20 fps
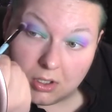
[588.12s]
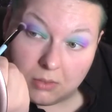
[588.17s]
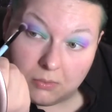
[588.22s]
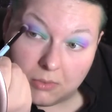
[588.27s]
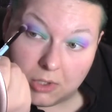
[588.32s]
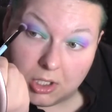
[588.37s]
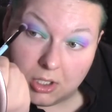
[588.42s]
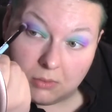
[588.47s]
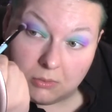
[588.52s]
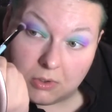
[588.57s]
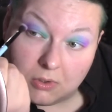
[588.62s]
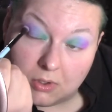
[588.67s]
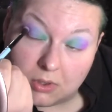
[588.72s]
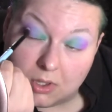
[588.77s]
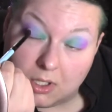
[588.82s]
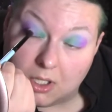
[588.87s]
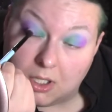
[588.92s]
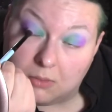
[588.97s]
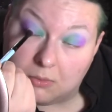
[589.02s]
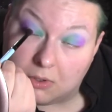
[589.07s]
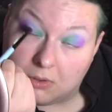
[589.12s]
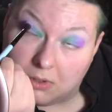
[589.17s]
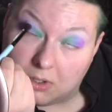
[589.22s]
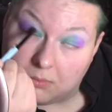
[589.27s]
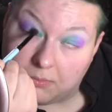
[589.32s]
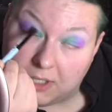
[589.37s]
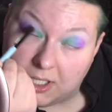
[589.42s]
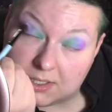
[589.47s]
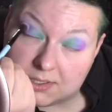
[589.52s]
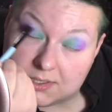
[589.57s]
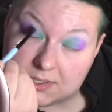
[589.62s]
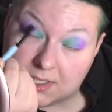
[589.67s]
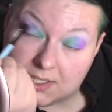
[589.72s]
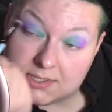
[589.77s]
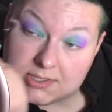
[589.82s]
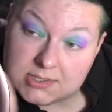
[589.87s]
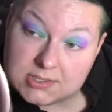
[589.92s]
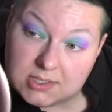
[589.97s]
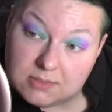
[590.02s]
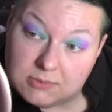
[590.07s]
Yep, I'm going that. I'm going back to
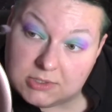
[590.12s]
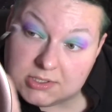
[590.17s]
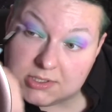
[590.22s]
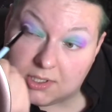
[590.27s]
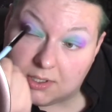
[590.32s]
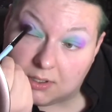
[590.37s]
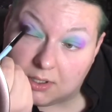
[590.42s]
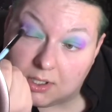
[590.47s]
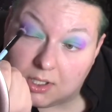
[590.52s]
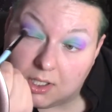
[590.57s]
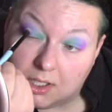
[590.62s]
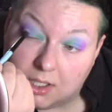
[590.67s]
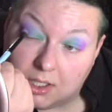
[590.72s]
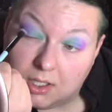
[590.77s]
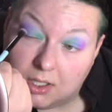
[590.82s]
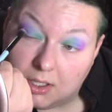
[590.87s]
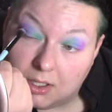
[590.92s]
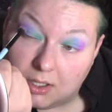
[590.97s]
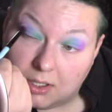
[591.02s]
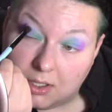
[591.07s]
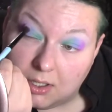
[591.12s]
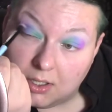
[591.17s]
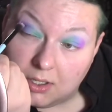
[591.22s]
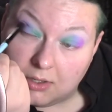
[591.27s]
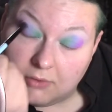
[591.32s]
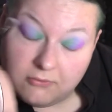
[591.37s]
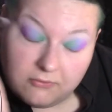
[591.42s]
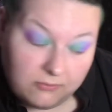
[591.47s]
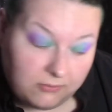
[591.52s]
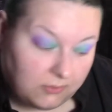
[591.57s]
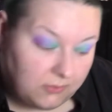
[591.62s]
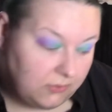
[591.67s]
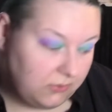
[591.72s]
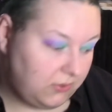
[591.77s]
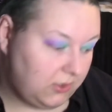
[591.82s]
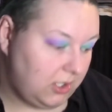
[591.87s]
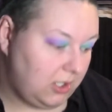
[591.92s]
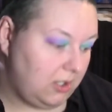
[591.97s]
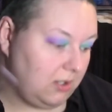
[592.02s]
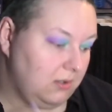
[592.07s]
that cemetery for
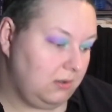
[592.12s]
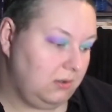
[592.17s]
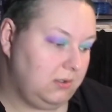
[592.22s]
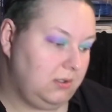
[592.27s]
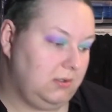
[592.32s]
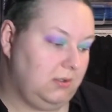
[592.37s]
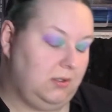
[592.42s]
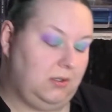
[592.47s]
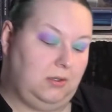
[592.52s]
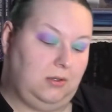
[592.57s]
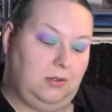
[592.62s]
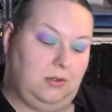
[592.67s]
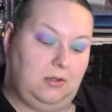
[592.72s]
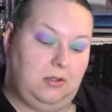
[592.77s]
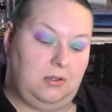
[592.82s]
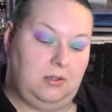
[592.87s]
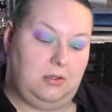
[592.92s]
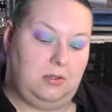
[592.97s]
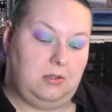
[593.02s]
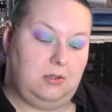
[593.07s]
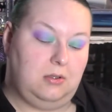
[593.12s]
their little